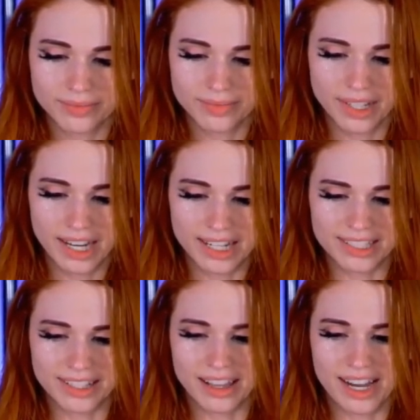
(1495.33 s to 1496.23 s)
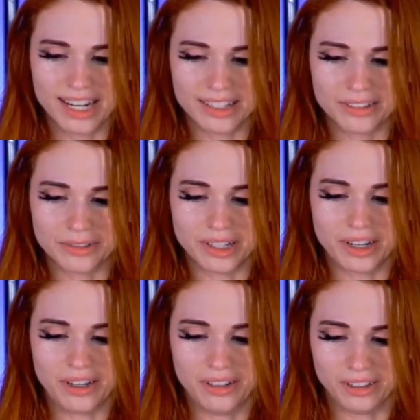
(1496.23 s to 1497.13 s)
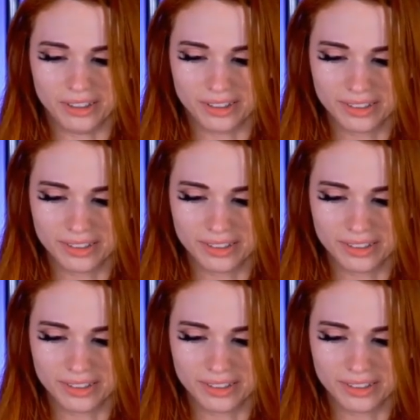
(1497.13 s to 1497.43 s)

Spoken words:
I didn't lie to you at all.